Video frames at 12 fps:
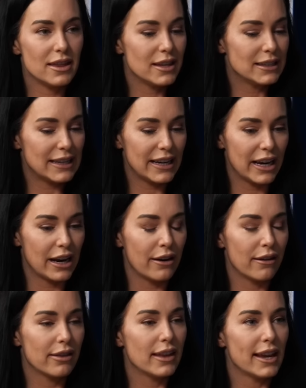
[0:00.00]
sitting here
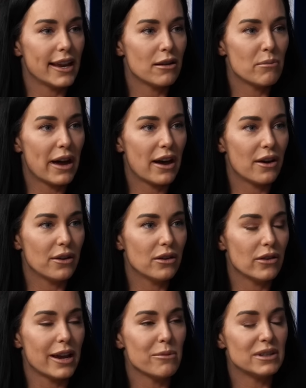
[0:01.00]
thinking about,
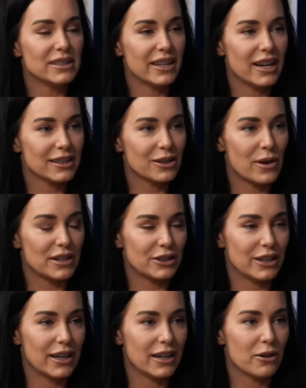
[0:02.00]
okay, what's the next
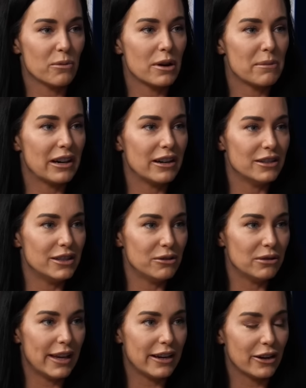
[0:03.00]
question or what am I going to do
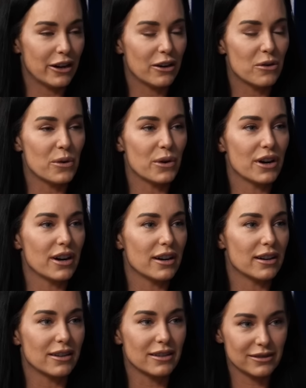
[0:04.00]
later or
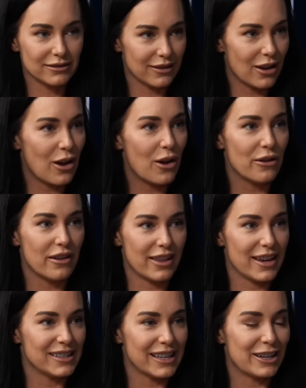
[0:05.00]
yes all the
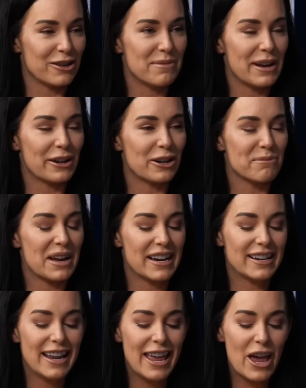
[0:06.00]
things that could be on our
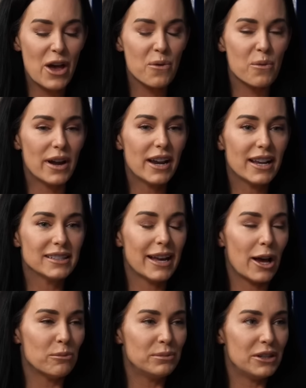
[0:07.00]
mind. Yeah. What has
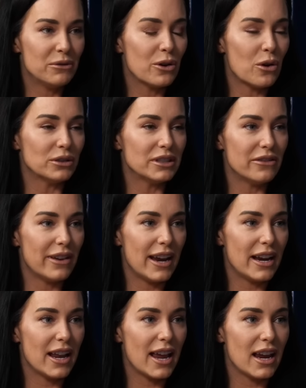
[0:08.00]
helped you cultivate
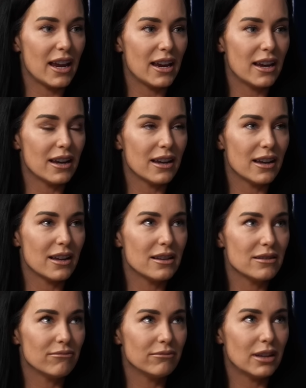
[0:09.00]
a
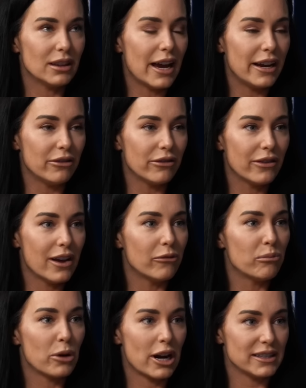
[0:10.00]
life of
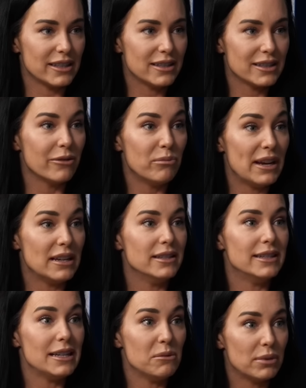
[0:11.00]
presence, of being
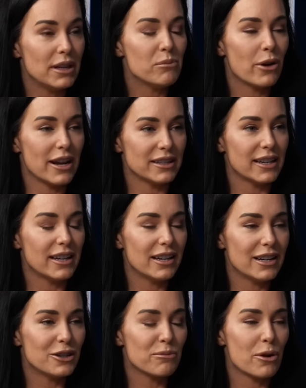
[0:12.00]
deeply present in
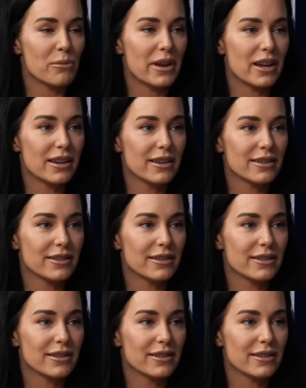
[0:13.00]
each moment?